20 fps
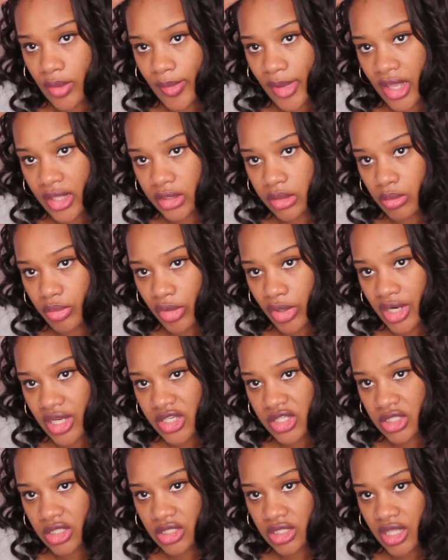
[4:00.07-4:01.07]
about the
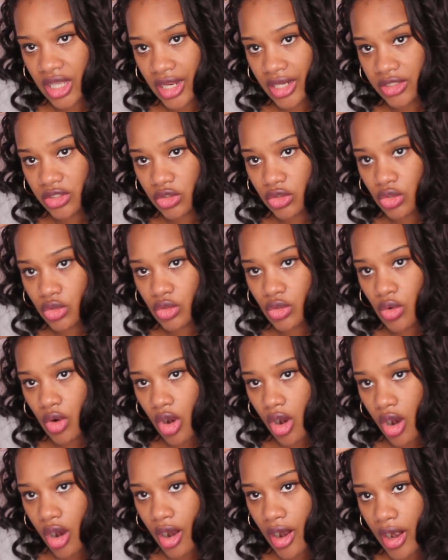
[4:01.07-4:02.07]
braids is that you
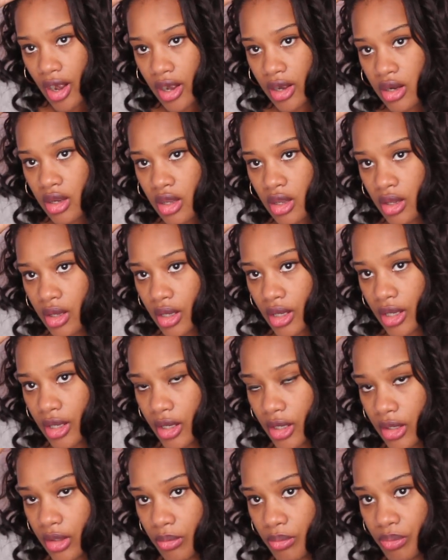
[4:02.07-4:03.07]
are
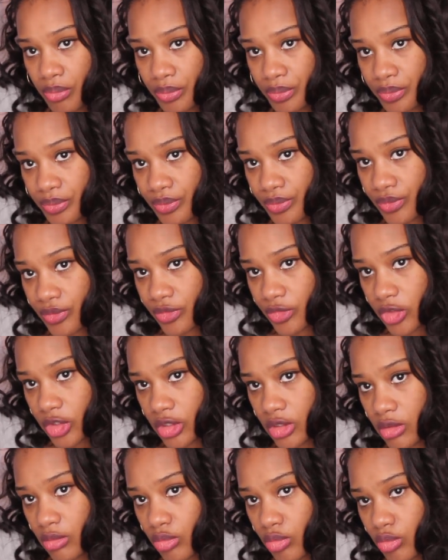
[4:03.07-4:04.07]
um,
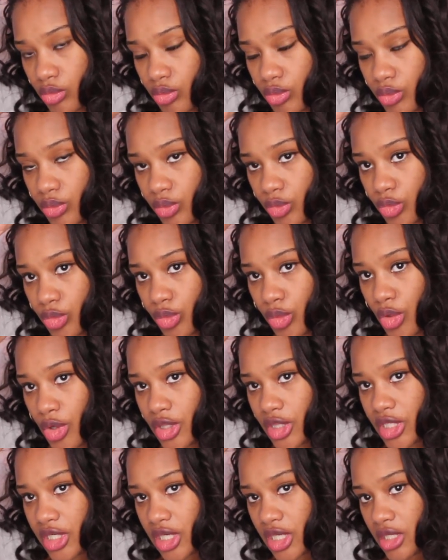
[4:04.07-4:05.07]

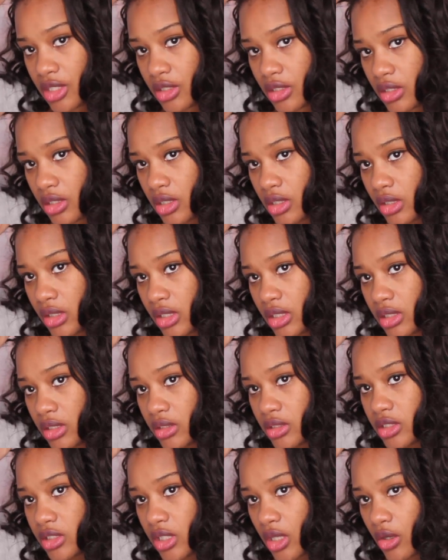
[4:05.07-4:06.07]
pulling it,
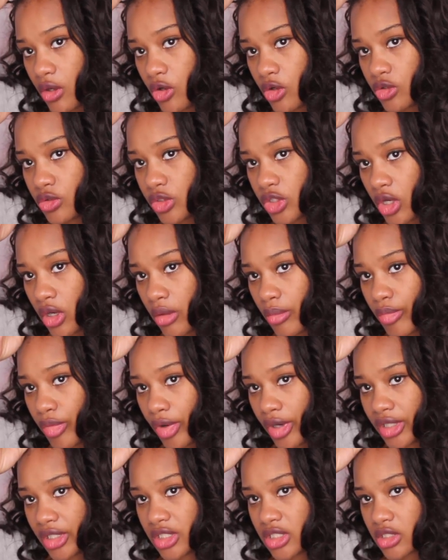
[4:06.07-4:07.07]
so your
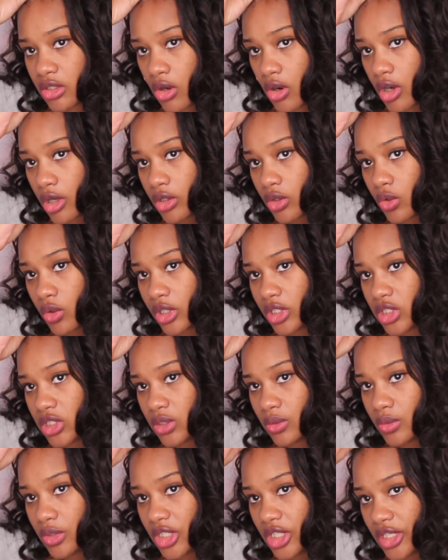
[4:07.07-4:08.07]
braids are going
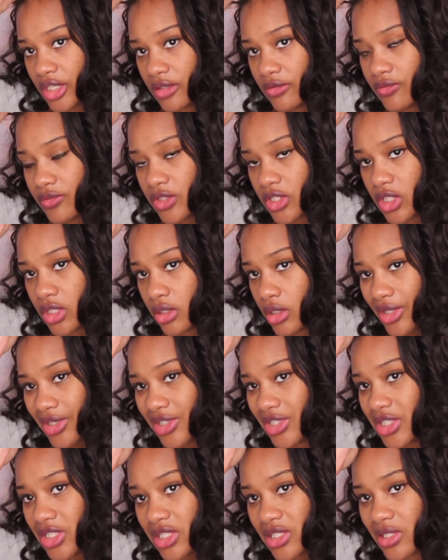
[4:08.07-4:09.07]
to lift,
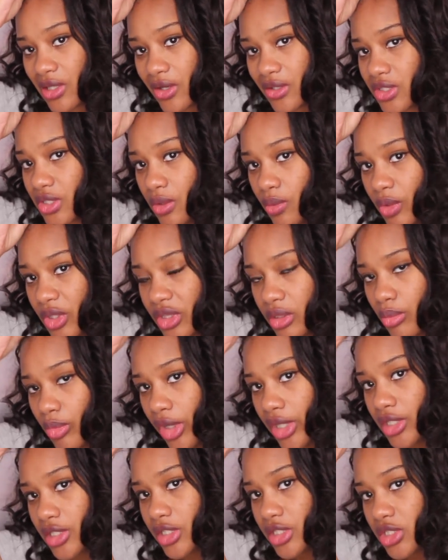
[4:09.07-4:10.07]
and this is also with the
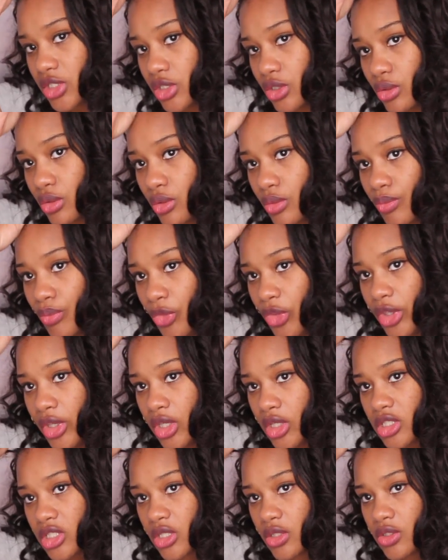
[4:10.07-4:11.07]
braidless too.
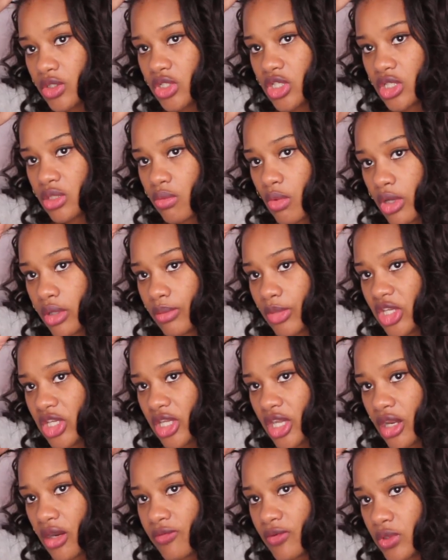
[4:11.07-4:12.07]
So you just want to be
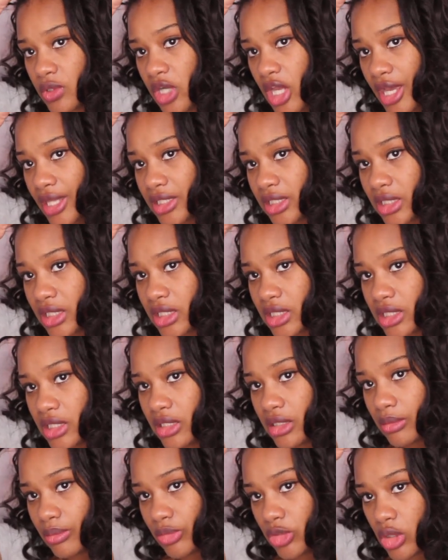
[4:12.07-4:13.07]
careful not to
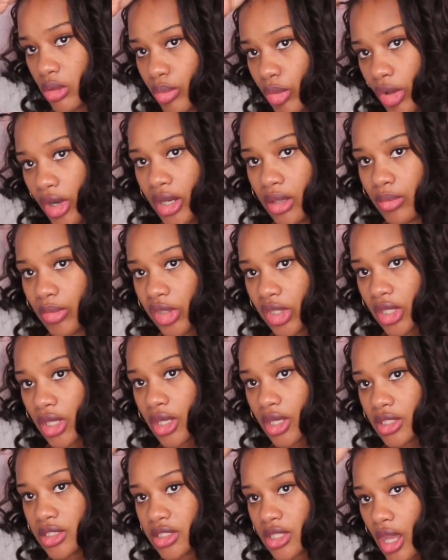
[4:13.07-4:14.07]
snip your braid,
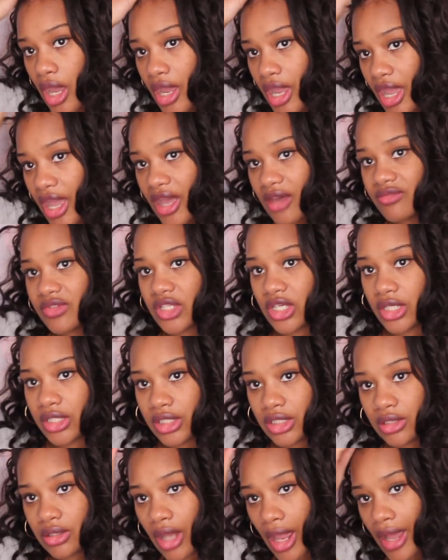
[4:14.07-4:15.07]
because I have done
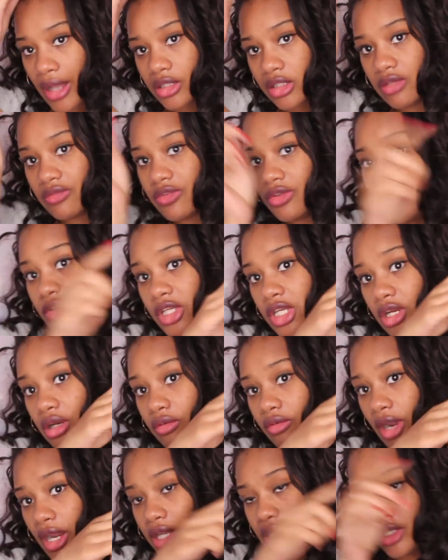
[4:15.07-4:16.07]
it. I'll leave the
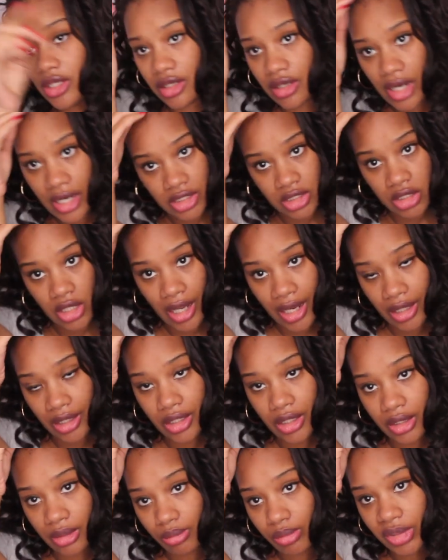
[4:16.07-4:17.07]
video right here. I, I
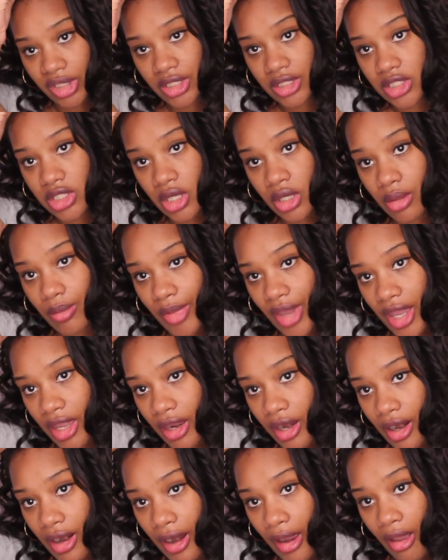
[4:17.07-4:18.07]
cut a big chunk of my
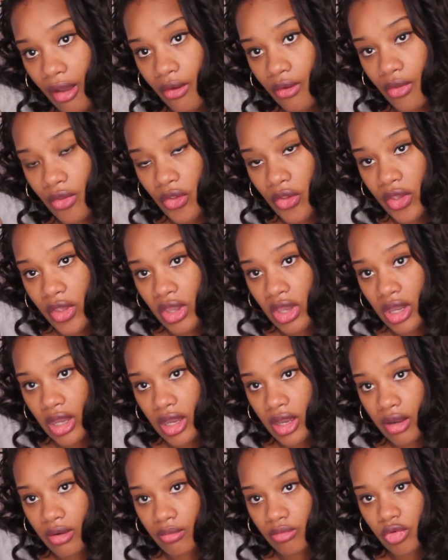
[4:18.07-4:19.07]
hair out
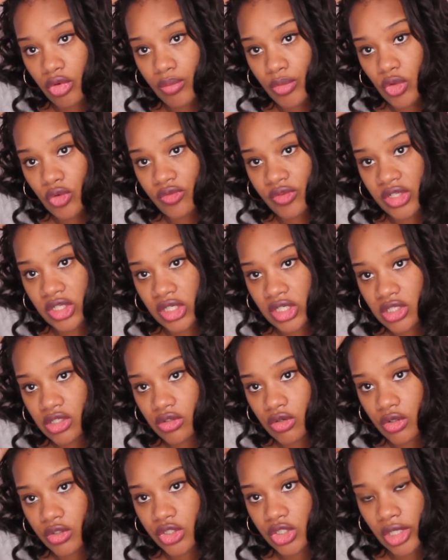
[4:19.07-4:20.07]
um, removing these
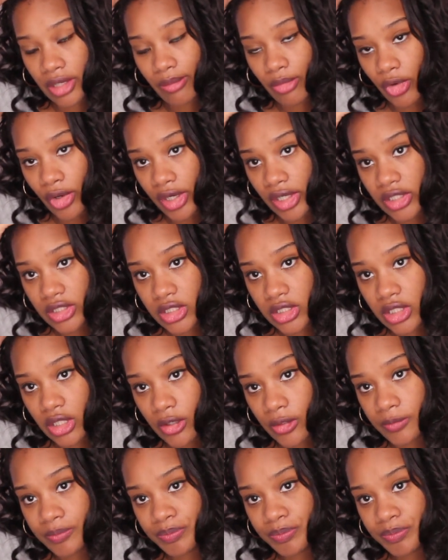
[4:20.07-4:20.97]
crochet braids, so